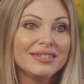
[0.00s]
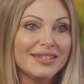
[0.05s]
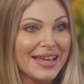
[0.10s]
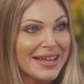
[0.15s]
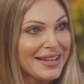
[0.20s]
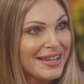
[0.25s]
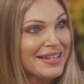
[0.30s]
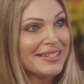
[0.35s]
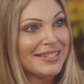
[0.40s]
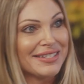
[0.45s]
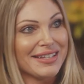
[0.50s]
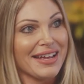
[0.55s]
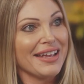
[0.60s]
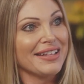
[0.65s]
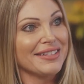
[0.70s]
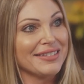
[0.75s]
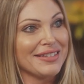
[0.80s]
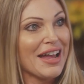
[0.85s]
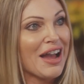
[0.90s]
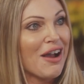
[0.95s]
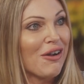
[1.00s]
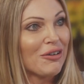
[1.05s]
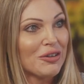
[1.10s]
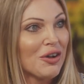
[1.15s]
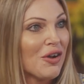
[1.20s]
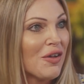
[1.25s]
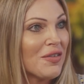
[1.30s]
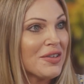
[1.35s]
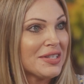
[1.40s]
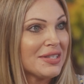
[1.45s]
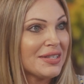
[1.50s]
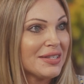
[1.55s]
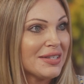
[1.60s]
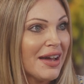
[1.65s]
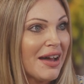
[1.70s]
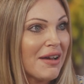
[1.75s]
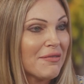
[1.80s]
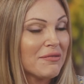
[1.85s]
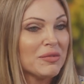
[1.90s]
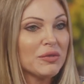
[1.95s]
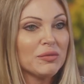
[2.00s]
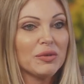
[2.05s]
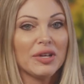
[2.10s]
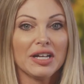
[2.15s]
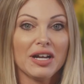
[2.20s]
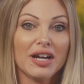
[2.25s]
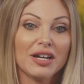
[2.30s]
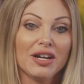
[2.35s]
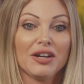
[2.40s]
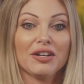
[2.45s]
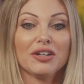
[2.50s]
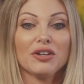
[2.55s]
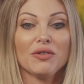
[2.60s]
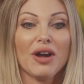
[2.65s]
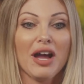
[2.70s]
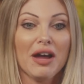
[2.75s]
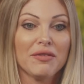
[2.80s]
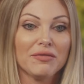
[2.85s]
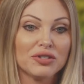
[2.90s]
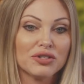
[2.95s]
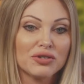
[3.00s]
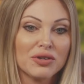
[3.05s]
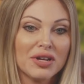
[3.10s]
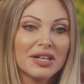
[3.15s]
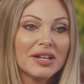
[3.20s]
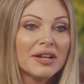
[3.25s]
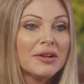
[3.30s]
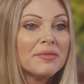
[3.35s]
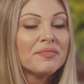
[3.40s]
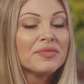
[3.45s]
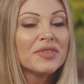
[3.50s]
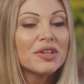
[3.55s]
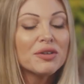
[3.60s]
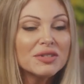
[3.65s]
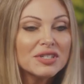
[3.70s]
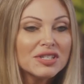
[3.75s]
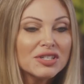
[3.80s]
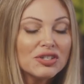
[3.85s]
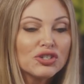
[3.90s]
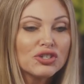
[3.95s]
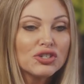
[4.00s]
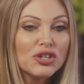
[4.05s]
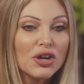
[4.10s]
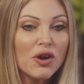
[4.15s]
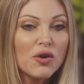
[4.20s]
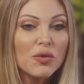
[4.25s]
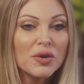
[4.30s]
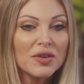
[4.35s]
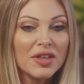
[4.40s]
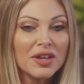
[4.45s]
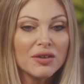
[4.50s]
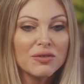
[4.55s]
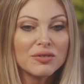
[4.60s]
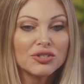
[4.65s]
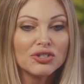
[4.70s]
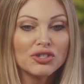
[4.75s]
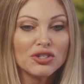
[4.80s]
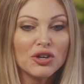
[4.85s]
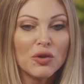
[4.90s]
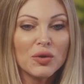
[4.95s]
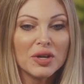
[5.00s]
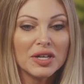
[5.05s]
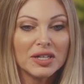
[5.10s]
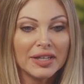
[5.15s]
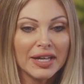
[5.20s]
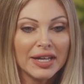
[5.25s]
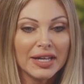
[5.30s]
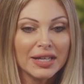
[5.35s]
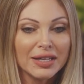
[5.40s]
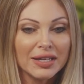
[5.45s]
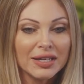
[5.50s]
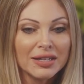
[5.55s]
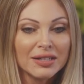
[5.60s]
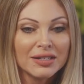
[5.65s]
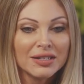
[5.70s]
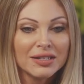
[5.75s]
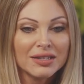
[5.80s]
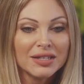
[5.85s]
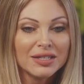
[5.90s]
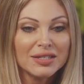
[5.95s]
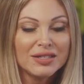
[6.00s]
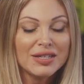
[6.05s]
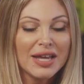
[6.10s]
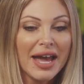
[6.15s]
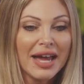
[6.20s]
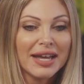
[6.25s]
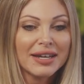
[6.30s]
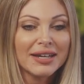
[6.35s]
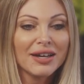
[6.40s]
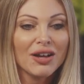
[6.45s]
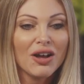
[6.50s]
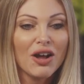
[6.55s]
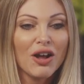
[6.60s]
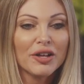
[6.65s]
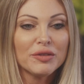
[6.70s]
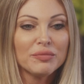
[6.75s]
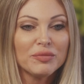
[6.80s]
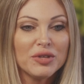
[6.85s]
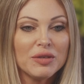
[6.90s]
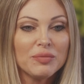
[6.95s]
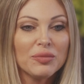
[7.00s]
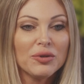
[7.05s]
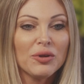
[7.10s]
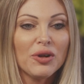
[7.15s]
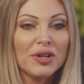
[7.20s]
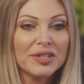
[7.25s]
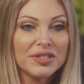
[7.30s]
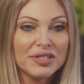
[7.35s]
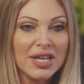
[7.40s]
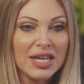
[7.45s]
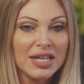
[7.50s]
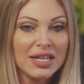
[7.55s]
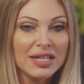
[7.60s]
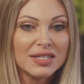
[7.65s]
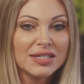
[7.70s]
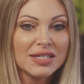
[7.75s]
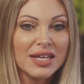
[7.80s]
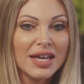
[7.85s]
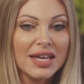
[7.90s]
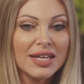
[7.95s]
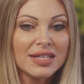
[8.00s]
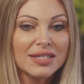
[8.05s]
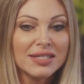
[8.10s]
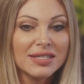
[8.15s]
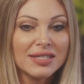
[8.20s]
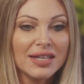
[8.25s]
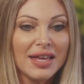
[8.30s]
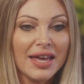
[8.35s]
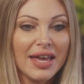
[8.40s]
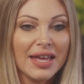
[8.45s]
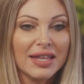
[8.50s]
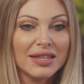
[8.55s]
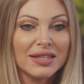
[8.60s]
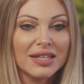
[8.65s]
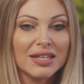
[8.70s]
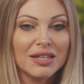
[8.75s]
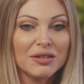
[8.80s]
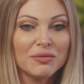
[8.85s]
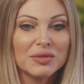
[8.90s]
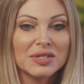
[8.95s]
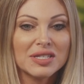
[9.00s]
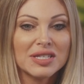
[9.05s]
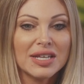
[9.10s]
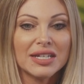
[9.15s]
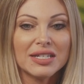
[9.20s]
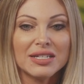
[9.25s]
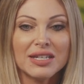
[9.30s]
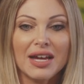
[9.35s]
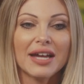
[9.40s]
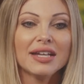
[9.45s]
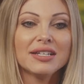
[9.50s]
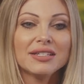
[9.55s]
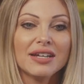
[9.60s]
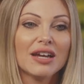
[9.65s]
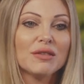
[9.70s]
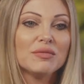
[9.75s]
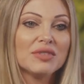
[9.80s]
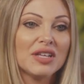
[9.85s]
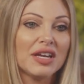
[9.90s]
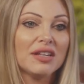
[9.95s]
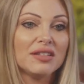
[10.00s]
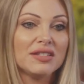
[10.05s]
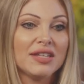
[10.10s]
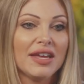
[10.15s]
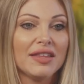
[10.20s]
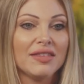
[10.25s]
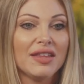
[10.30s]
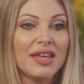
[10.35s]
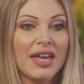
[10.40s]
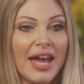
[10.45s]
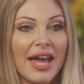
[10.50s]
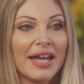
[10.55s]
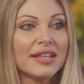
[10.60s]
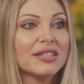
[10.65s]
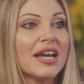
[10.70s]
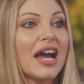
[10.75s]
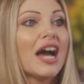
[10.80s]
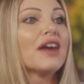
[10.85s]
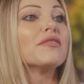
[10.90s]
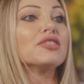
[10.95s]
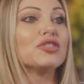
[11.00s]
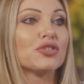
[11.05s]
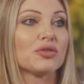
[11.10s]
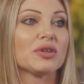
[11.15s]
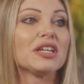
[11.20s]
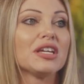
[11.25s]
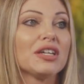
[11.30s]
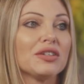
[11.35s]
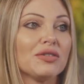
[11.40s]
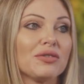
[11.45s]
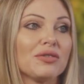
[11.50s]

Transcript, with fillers: dating sites now and all this yeah. stuff. And people like, I gotta go have a drink. There was a yeah. show where they were showing like the data on people on dating sites and it was like nine times out of 10, they had to have a drink in